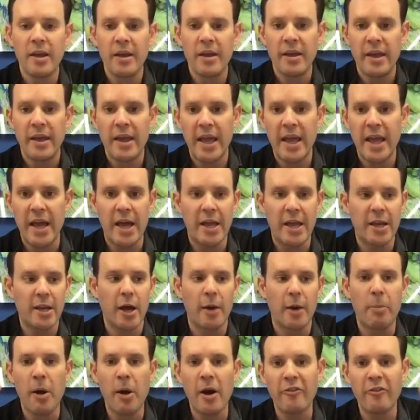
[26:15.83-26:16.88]
And
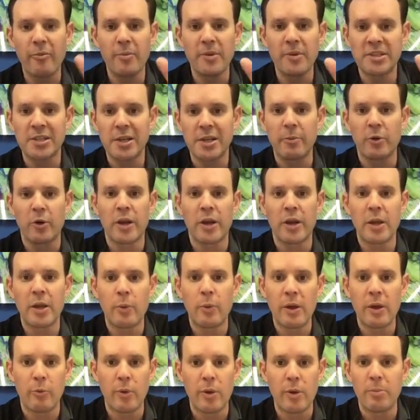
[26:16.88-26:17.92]
apart from the summary,
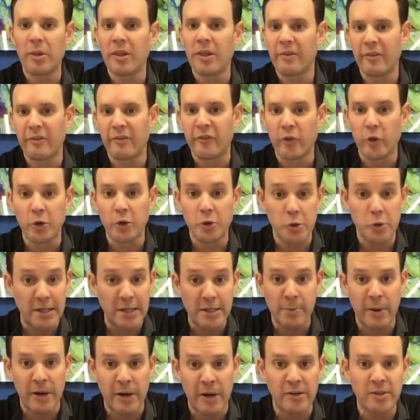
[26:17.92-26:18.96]
we believe in full
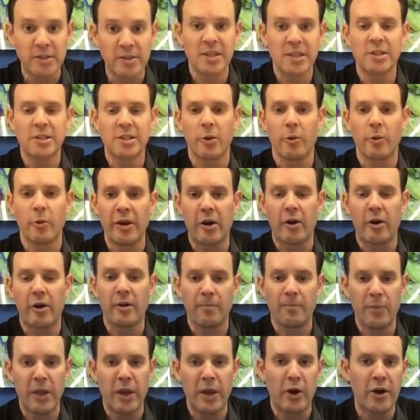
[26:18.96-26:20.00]
transparency. So in
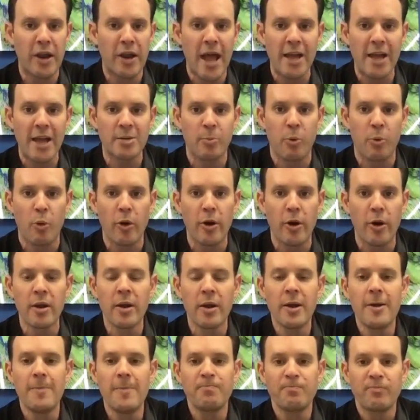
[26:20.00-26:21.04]
our dashboard,
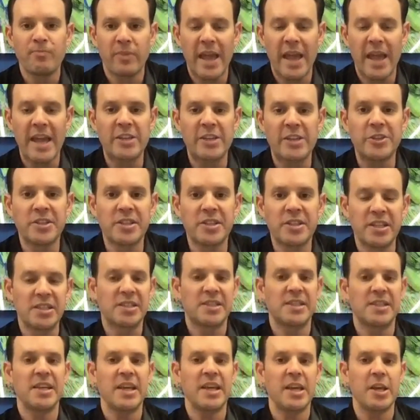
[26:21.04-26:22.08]
agents can
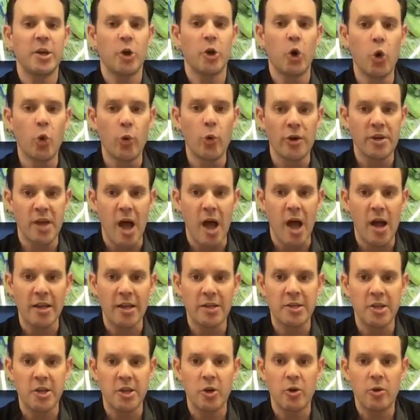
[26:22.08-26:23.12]
see who we're talking
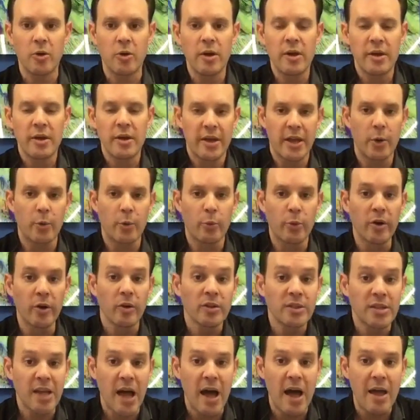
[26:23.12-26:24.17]
to in real
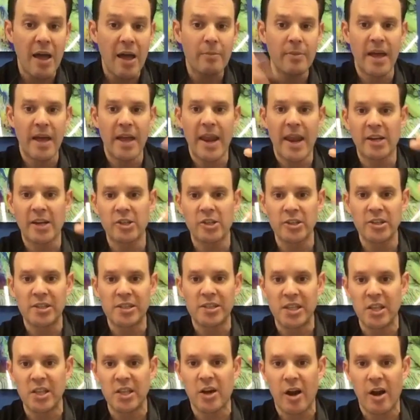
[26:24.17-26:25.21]
time and actually see
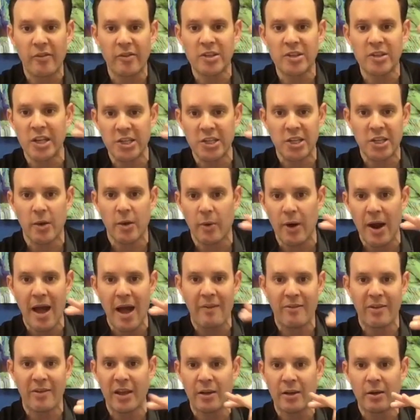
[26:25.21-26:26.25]
the conversation that we're
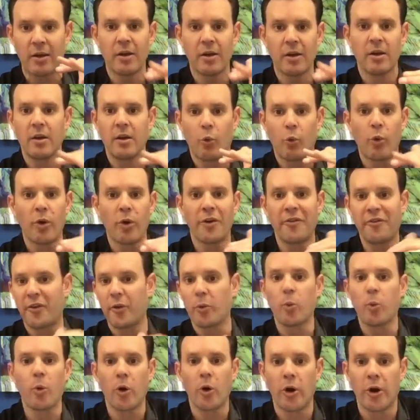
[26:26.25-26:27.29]
having word for
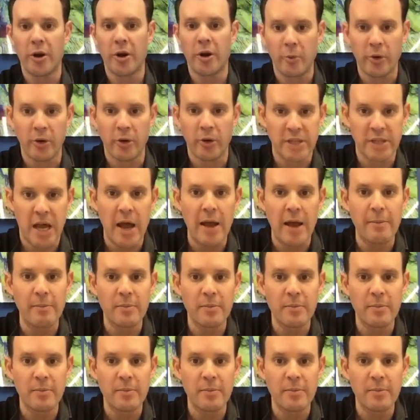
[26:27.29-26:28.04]
word in real time.